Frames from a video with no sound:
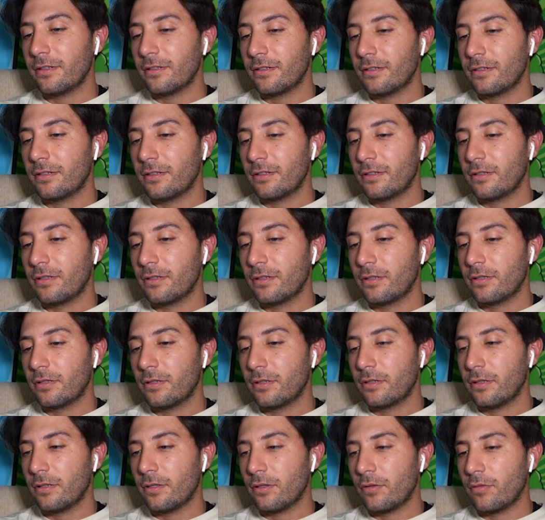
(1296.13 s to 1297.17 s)

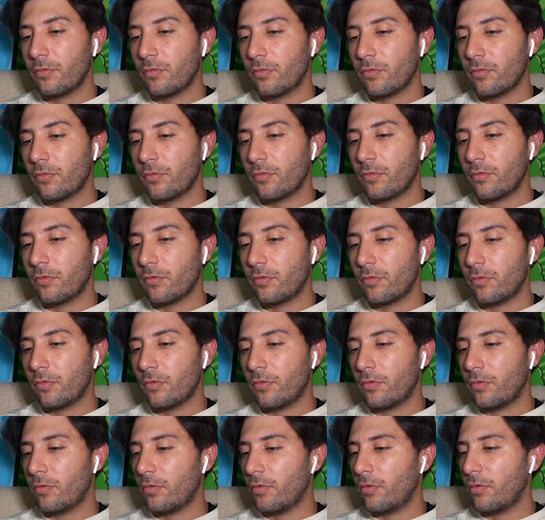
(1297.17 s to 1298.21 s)
(no one is talking)